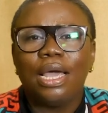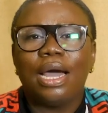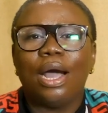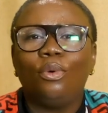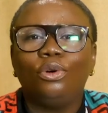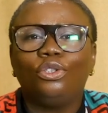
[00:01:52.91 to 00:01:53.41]

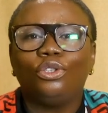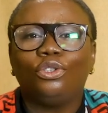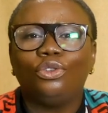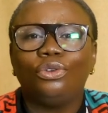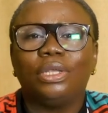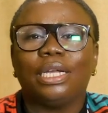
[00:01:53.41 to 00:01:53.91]
I want you to
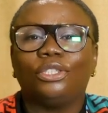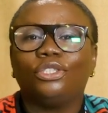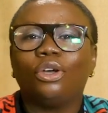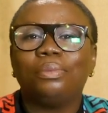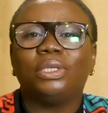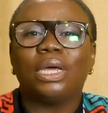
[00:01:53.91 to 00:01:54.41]
know that
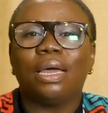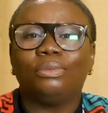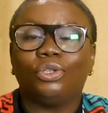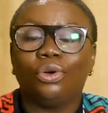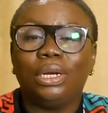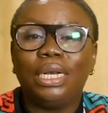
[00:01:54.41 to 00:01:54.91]

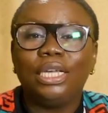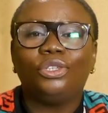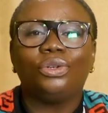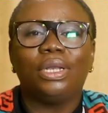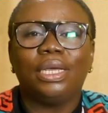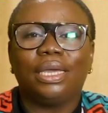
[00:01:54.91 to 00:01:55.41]
sometimes you're
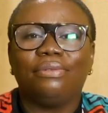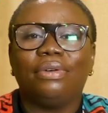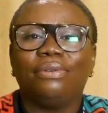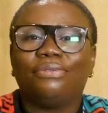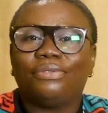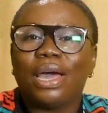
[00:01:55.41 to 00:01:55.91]
literally
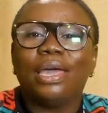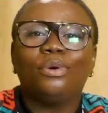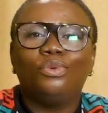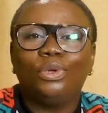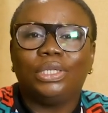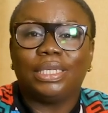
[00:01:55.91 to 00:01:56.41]
giving
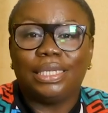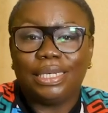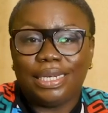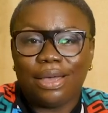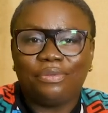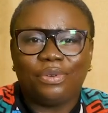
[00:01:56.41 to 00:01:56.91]
firewood to the
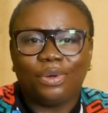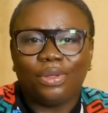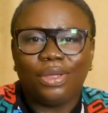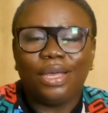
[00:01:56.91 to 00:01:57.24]
devil,